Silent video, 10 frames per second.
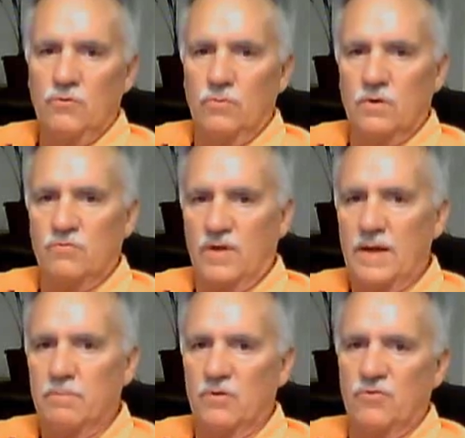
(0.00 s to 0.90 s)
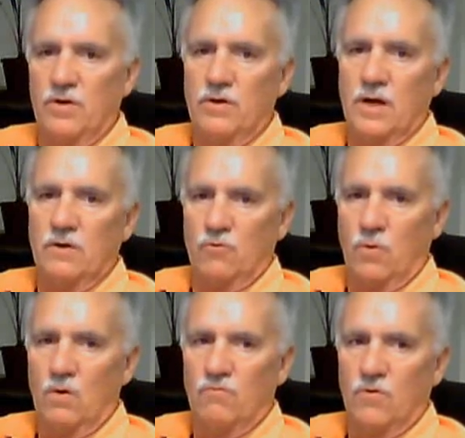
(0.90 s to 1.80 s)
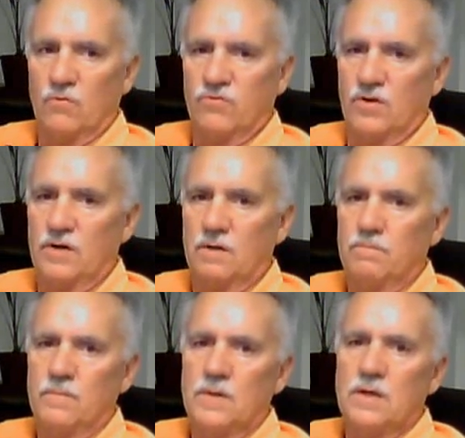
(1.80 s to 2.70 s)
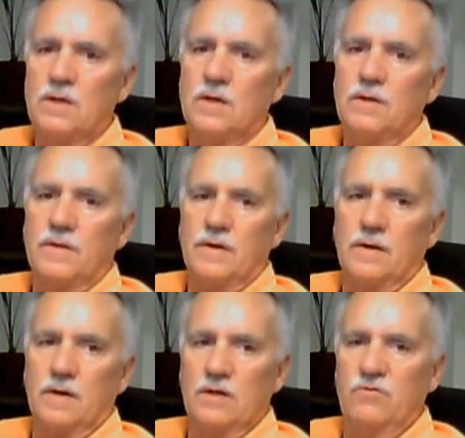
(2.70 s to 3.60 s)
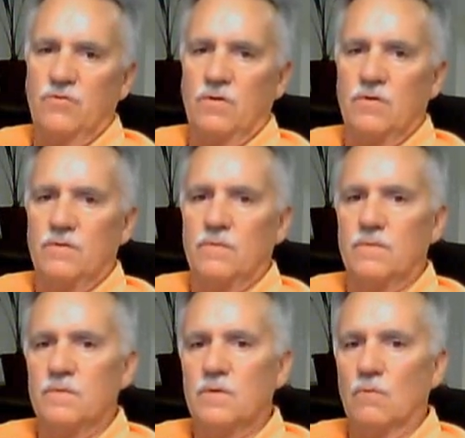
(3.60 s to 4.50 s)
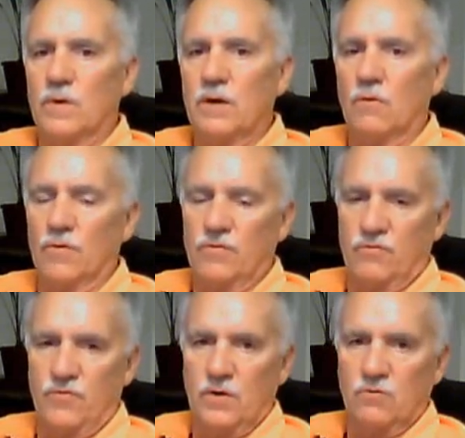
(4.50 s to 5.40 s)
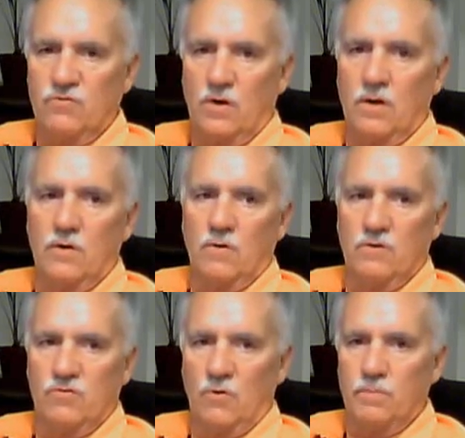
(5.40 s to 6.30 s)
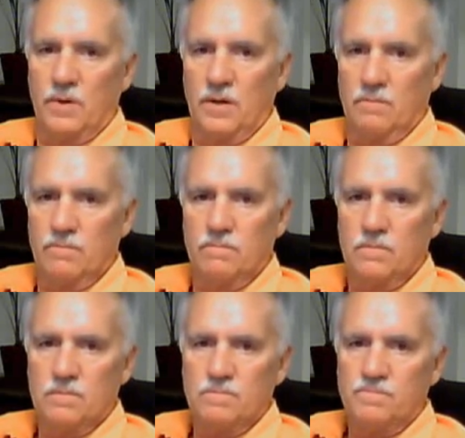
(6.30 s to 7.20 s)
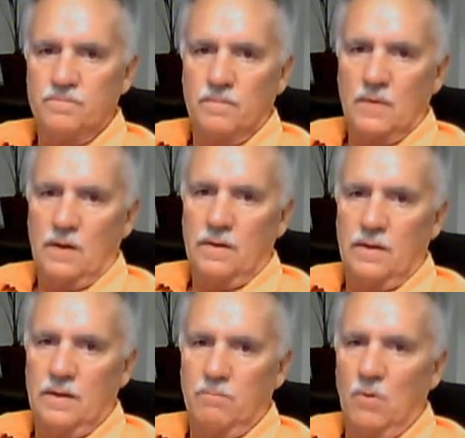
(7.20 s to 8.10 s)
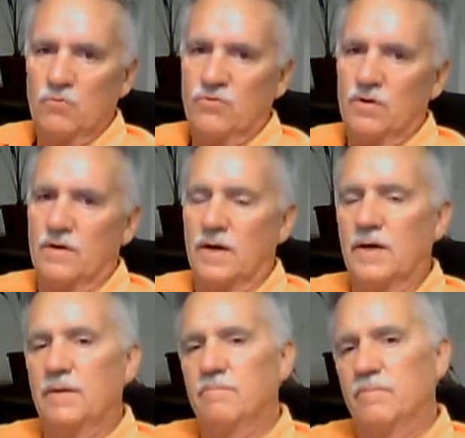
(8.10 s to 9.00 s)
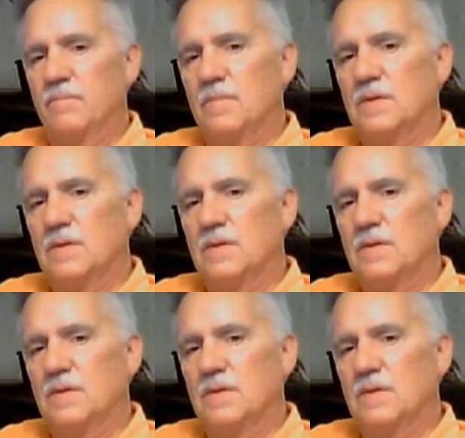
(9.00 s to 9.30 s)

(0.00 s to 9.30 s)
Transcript: you establish that you got 12 volts there, then at least we know that the fuel solenoid's opening. And most of the time,